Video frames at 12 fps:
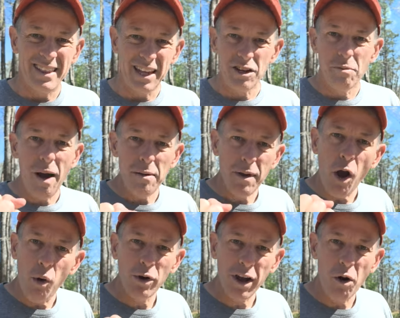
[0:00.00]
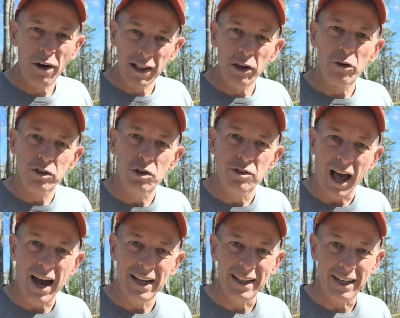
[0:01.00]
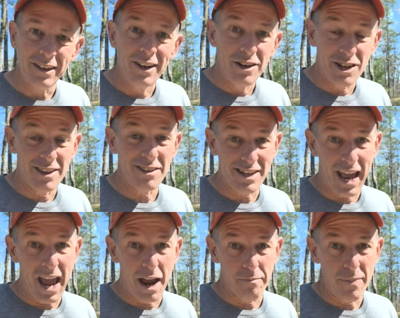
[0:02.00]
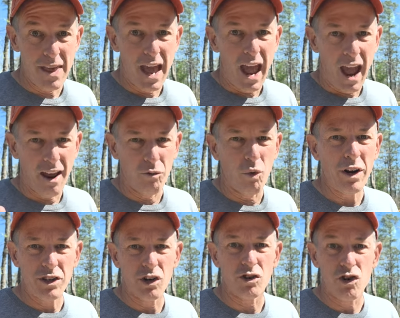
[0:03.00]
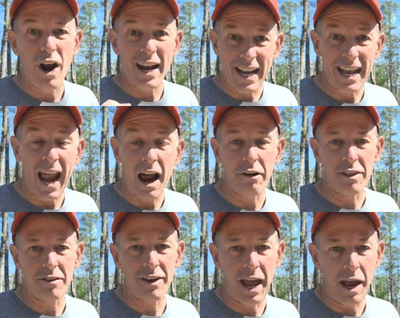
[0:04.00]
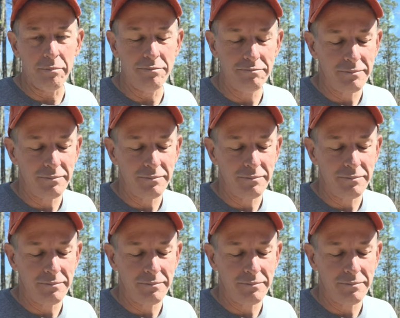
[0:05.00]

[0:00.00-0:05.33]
then you might be holding on a little too tightly to this game and what you're trying to get out of this game.